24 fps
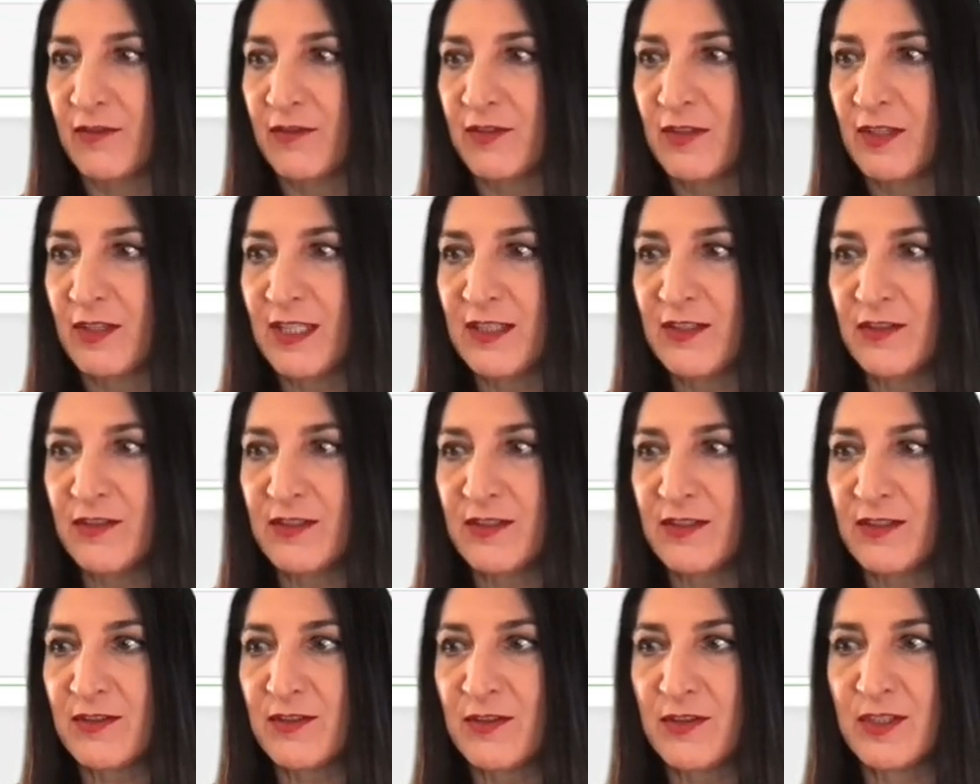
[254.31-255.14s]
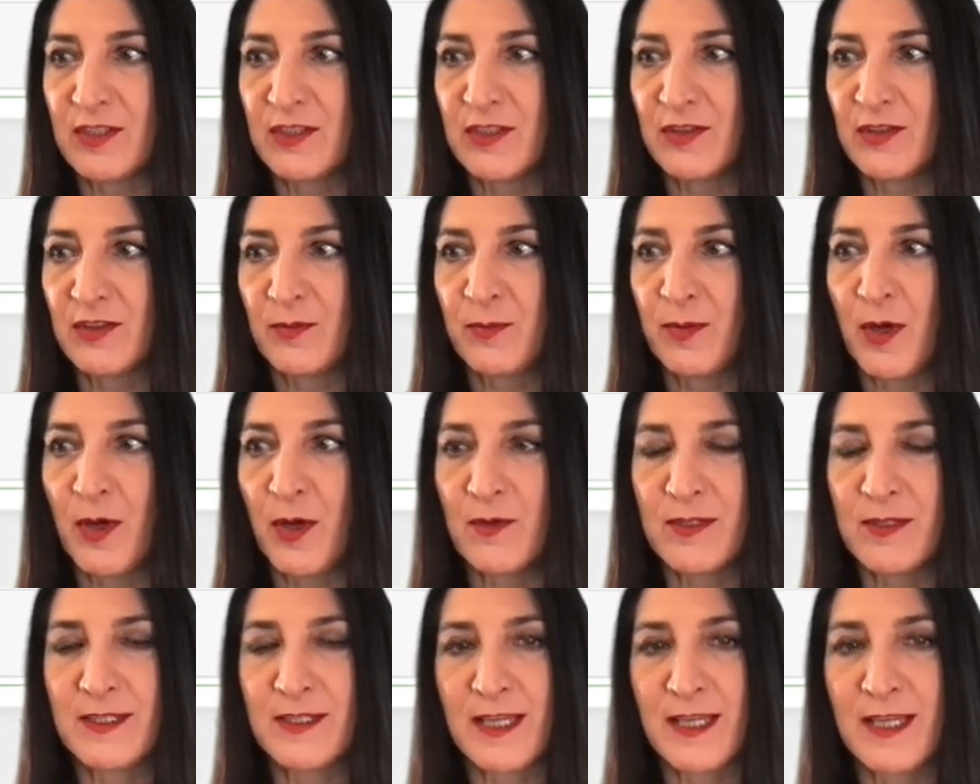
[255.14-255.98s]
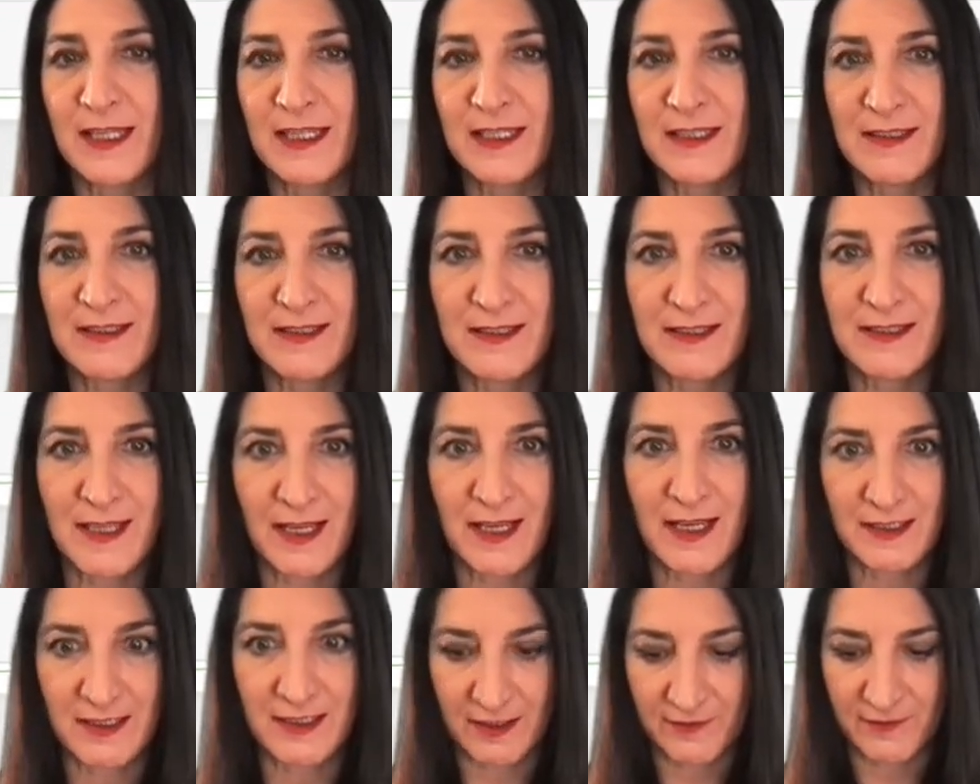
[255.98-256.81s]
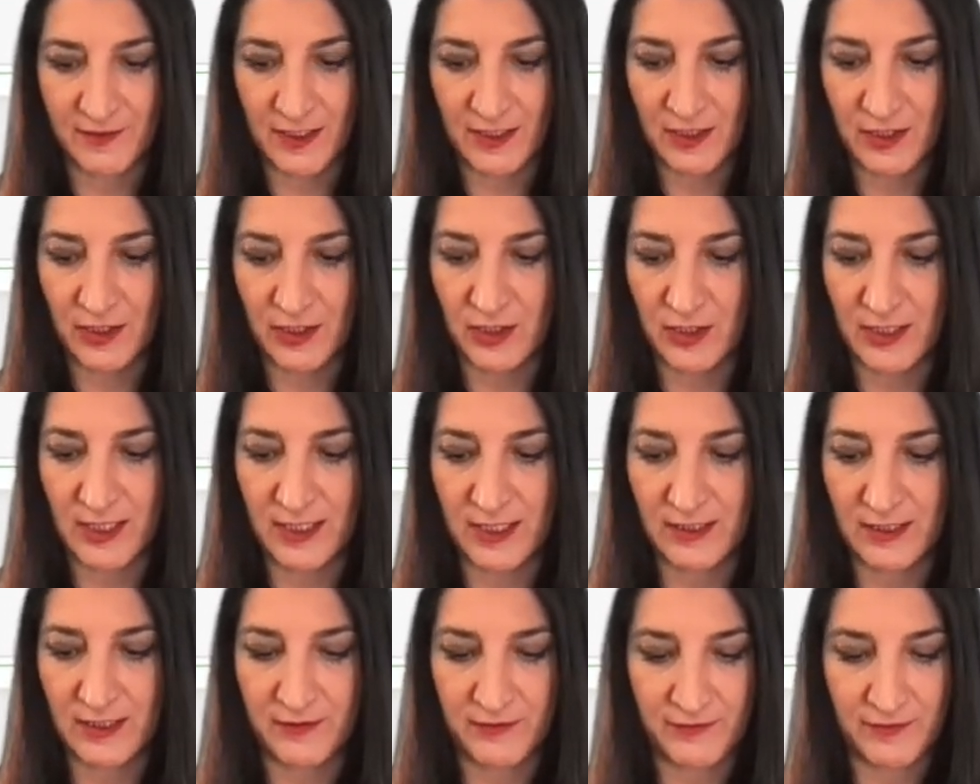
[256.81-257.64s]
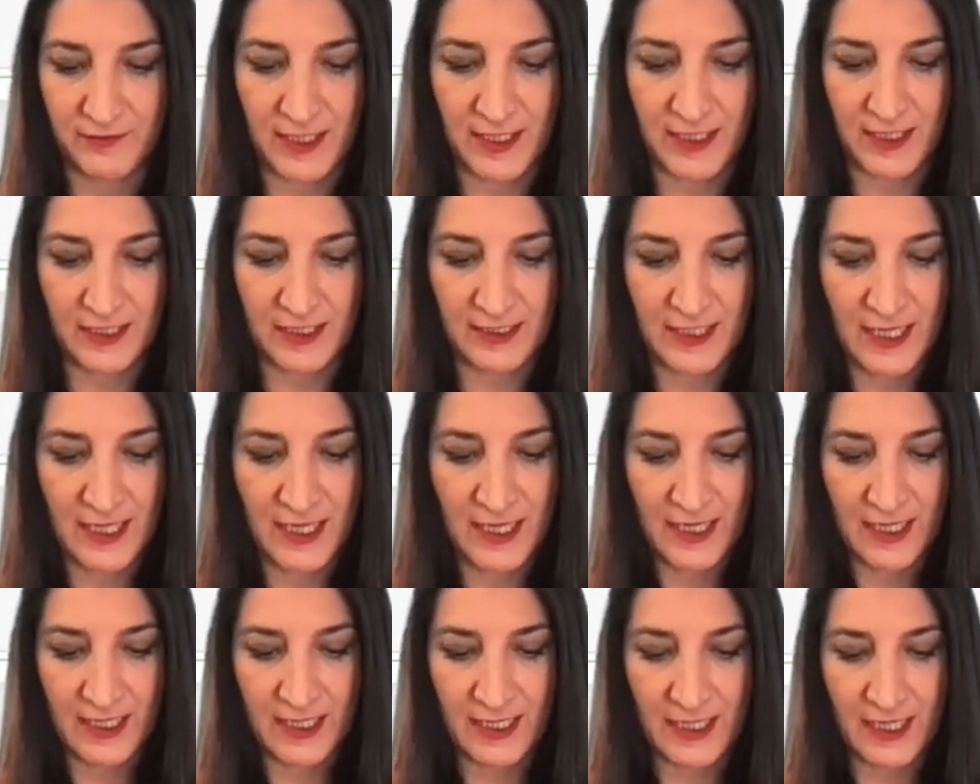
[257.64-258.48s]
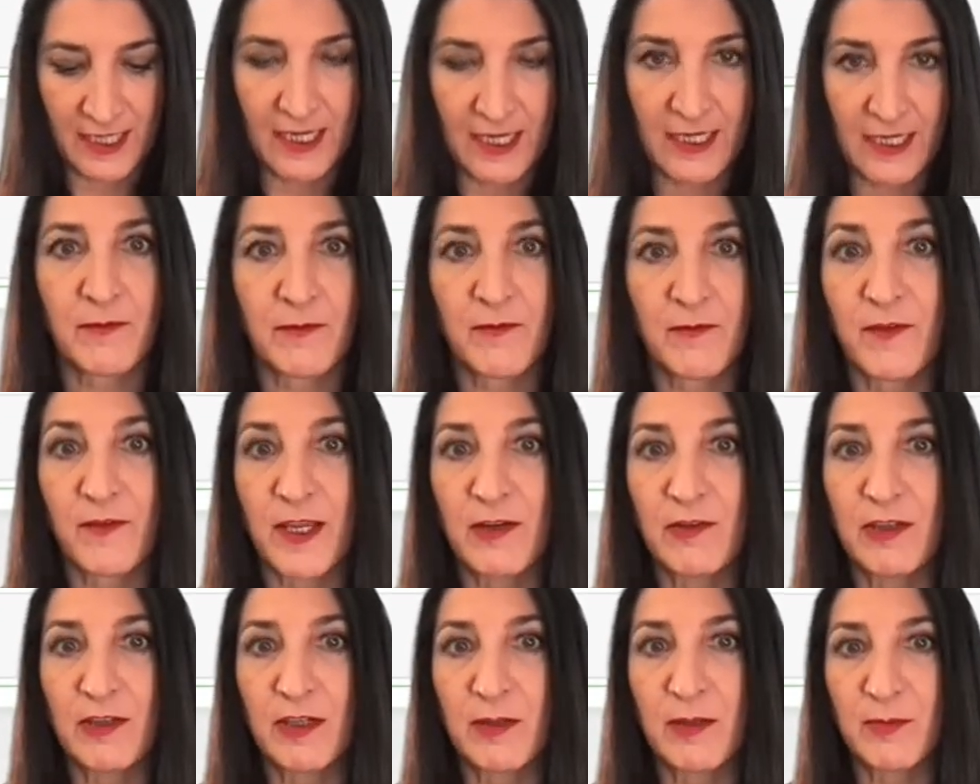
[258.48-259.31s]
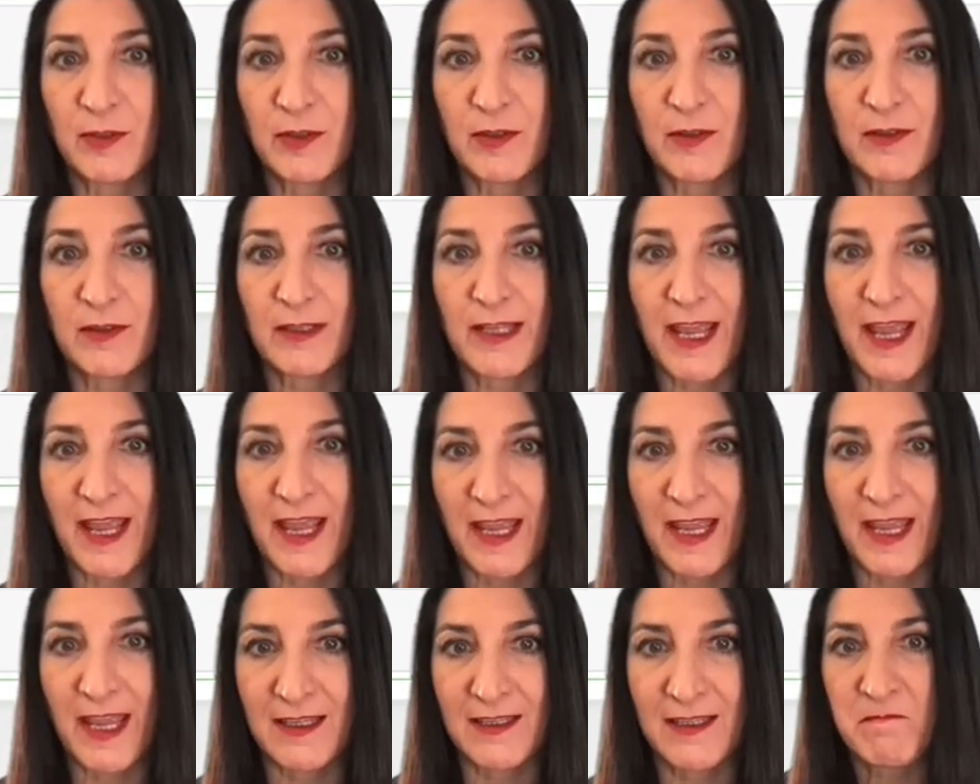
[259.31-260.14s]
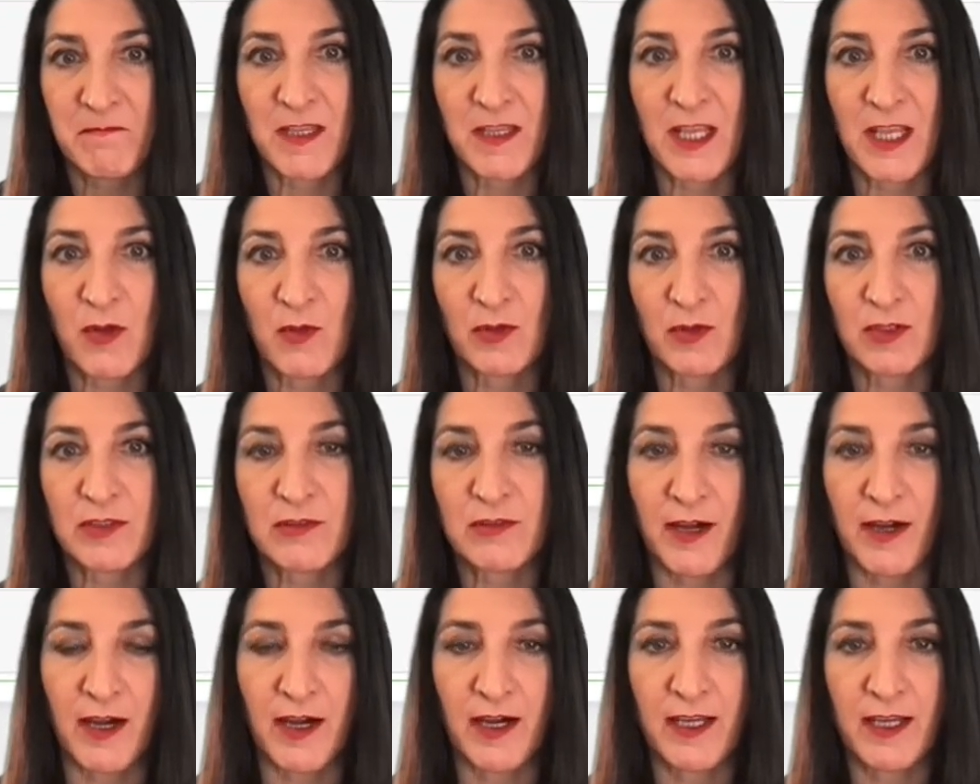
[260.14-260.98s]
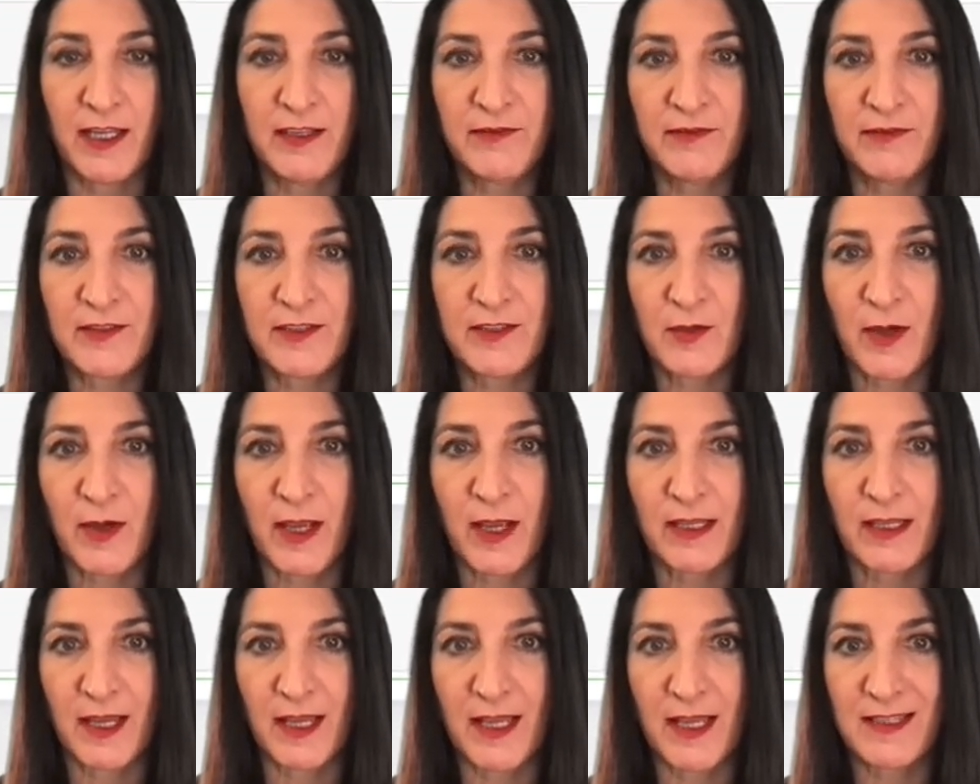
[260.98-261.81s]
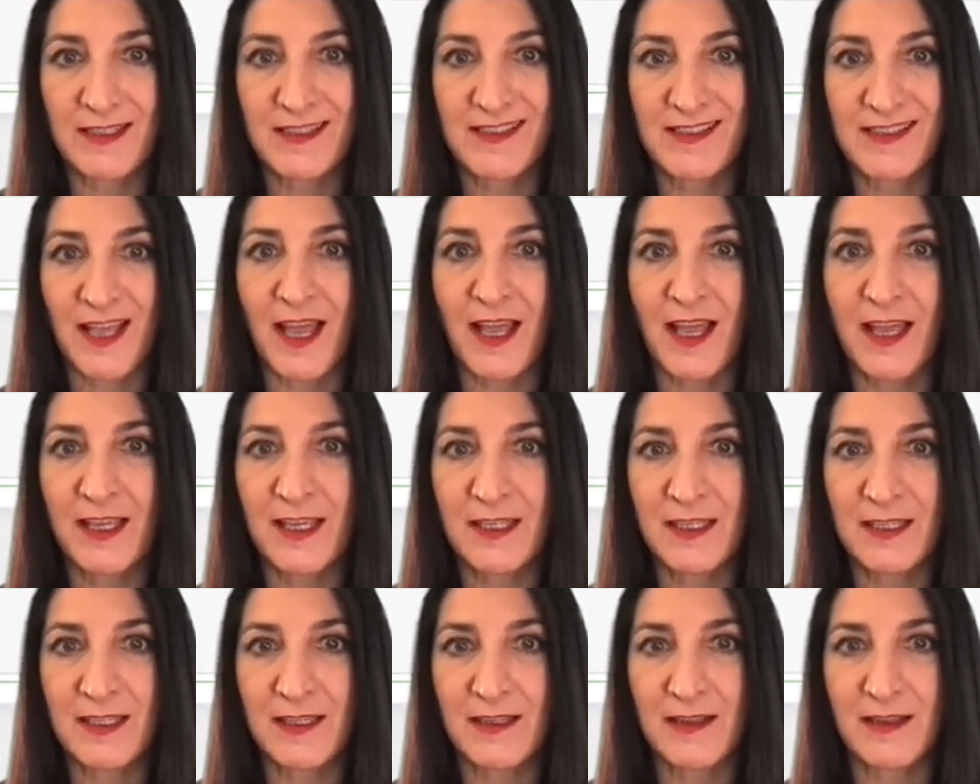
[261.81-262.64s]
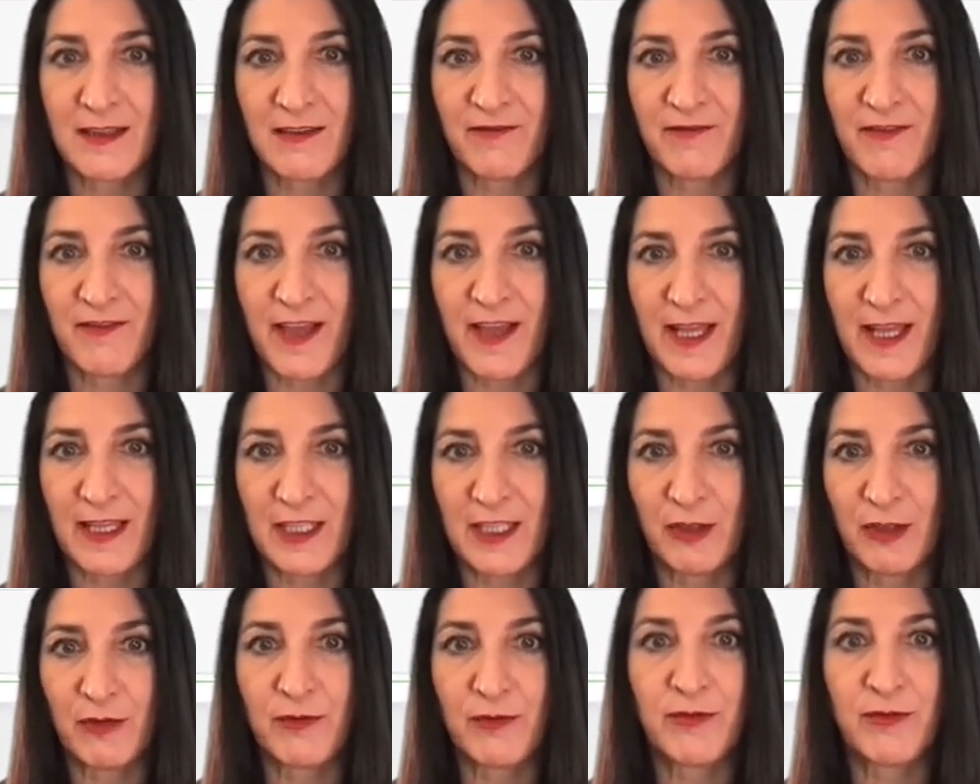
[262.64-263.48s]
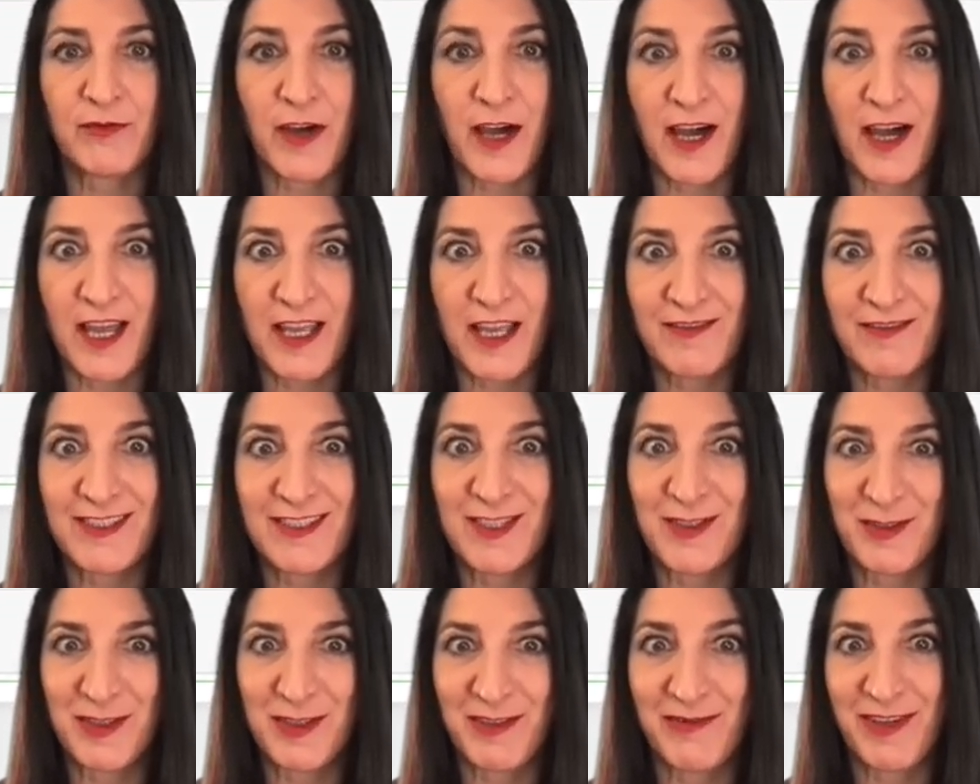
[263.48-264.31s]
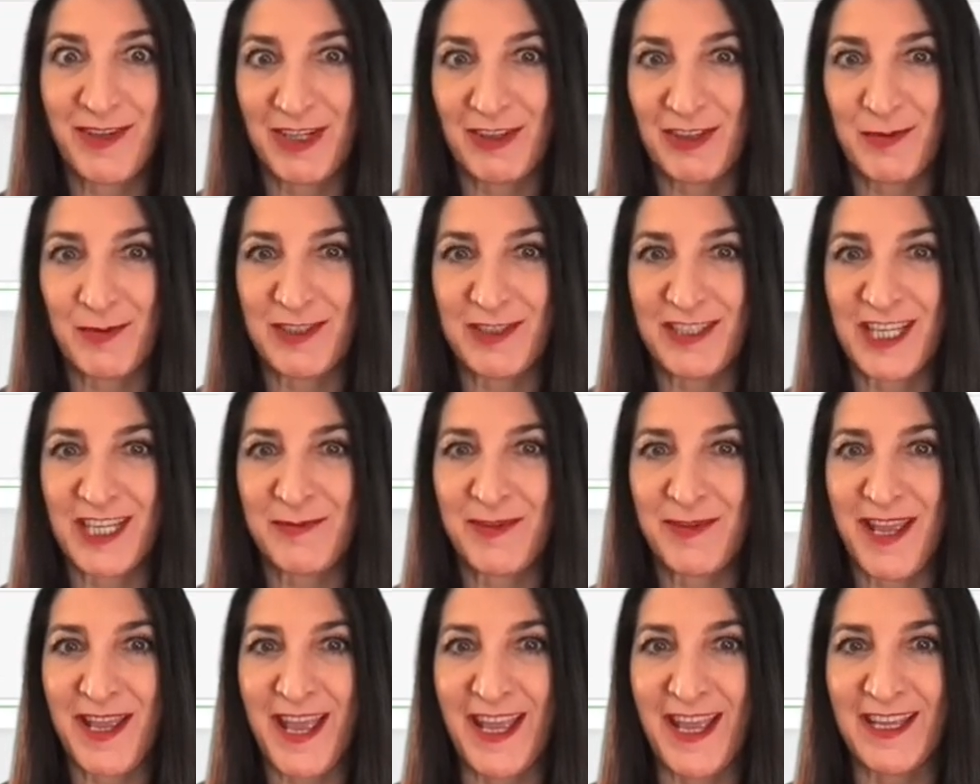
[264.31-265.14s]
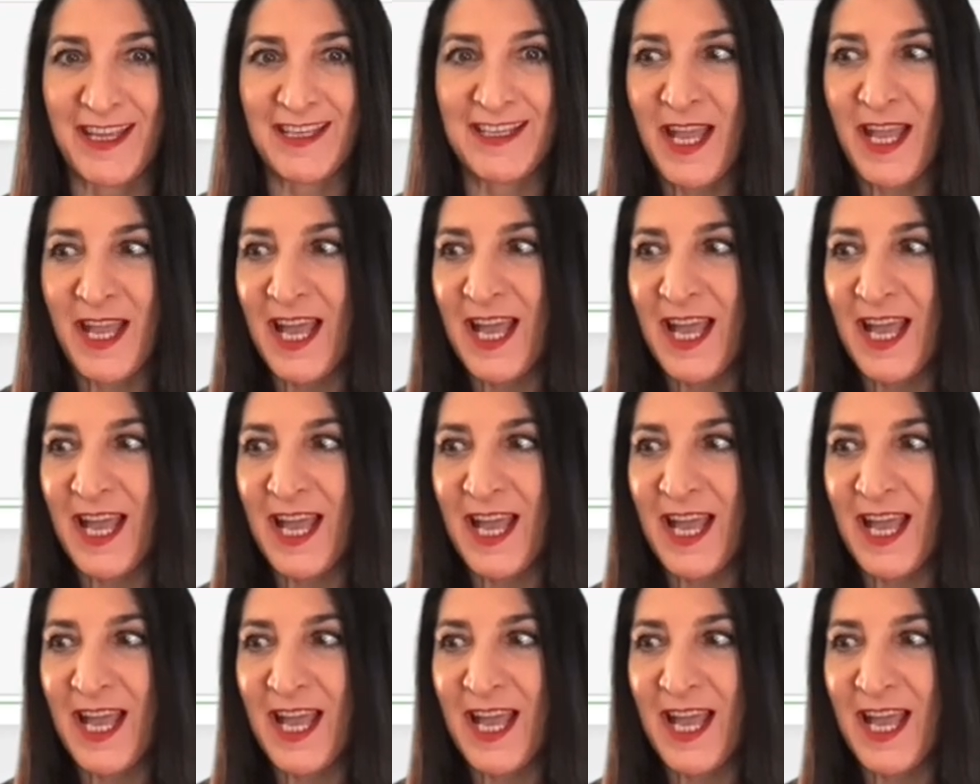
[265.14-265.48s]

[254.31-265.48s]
So let's suppose that inside this function, I define a variable n equal to 5. So I assign the value 5 to the variable name n.